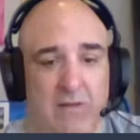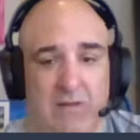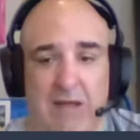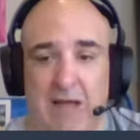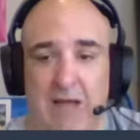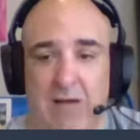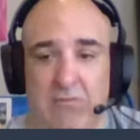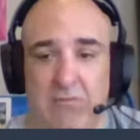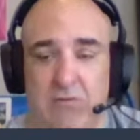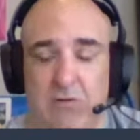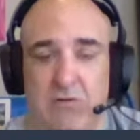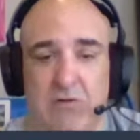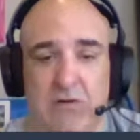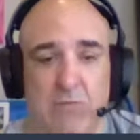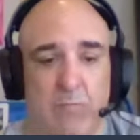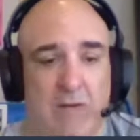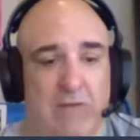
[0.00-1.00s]
Now you
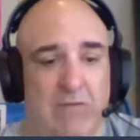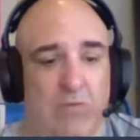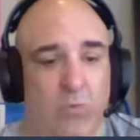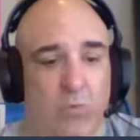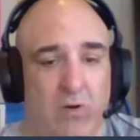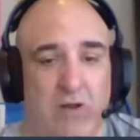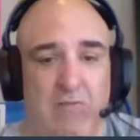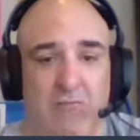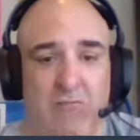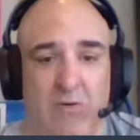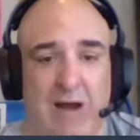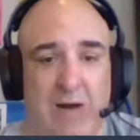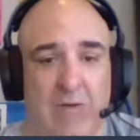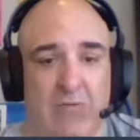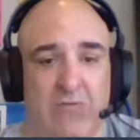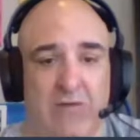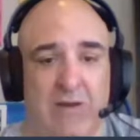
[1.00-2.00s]
could just bet 24
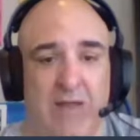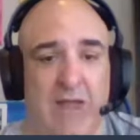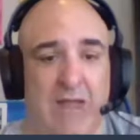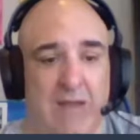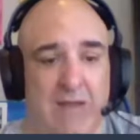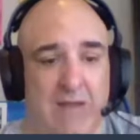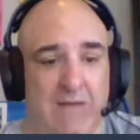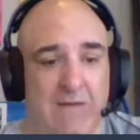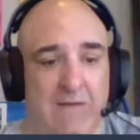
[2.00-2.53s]
hours a day